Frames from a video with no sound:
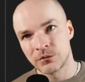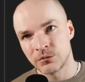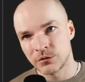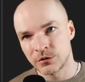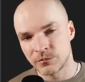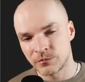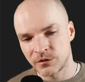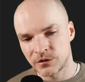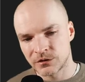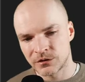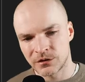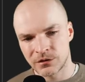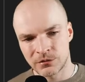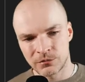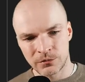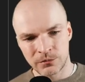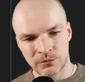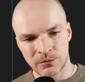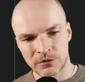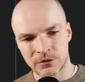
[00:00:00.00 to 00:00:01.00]
which means
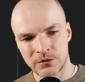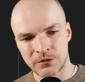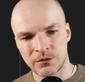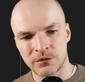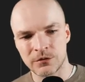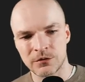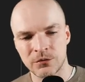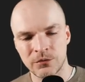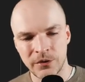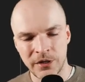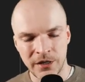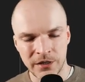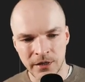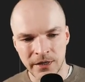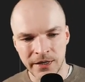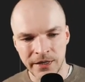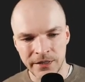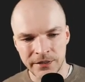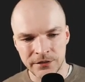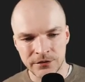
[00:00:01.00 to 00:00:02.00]
that we want to also add
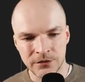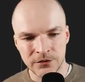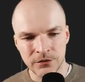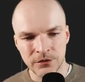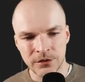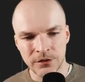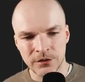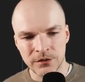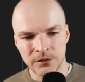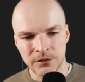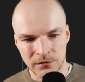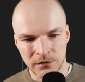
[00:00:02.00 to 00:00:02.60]
height to it.